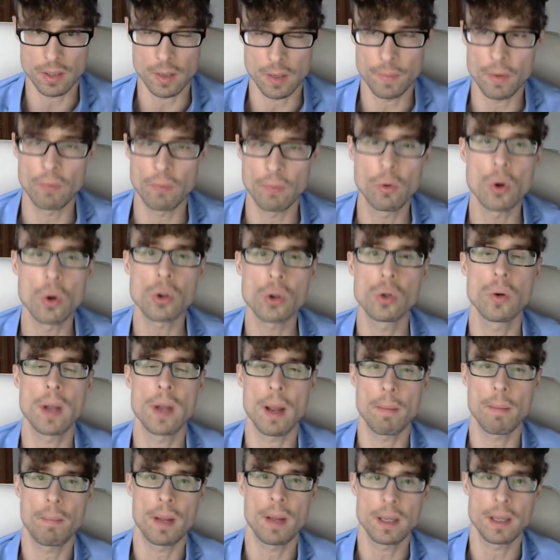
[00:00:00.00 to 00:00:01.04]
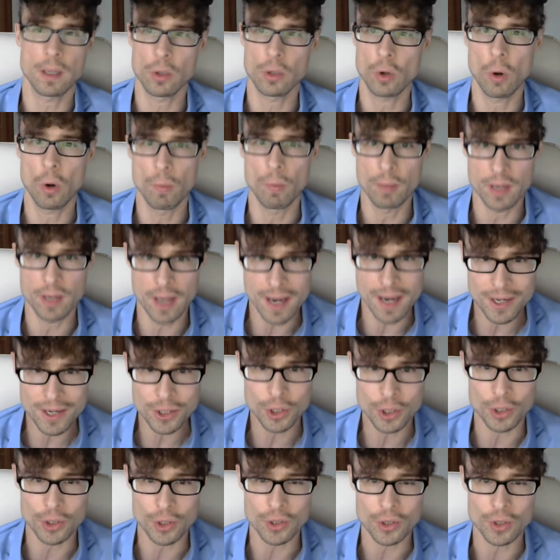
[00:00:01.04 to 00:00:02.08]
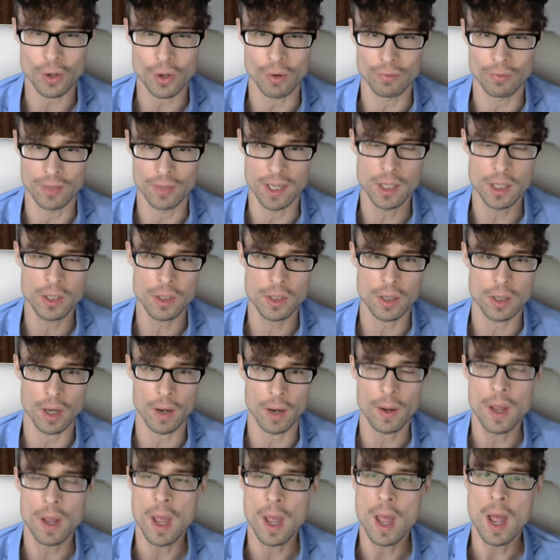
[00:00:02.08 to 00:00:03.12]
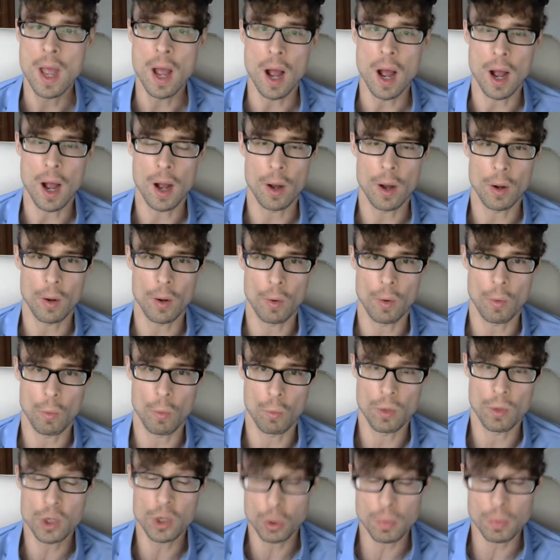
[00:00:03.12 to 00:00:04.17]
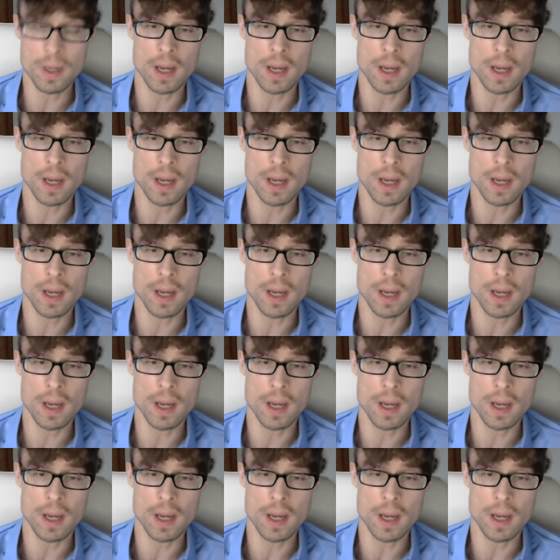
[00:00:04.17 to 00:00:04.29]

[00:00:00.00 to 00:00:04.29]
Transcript: Of course, you can patent combinations of these, which